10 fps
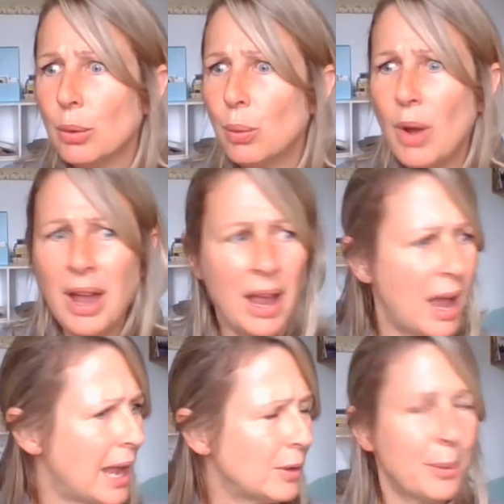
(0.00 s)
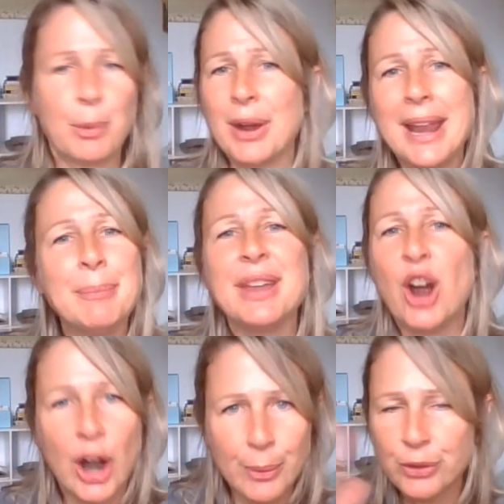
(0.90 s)
well, I don't remember,
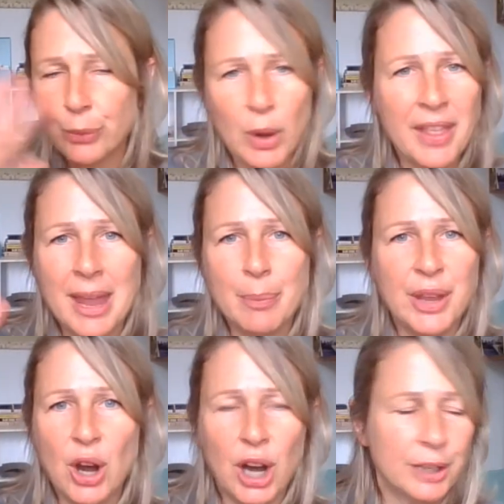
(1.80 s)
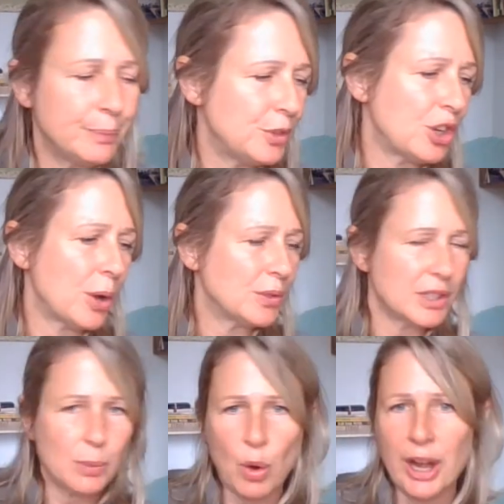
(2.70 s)
NPR. It was one of the NPR shows
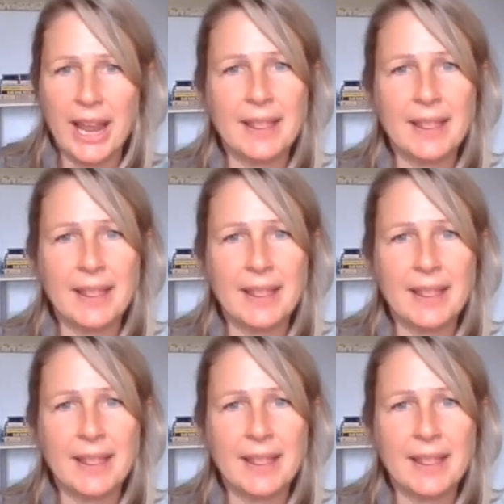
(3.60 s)
this morning,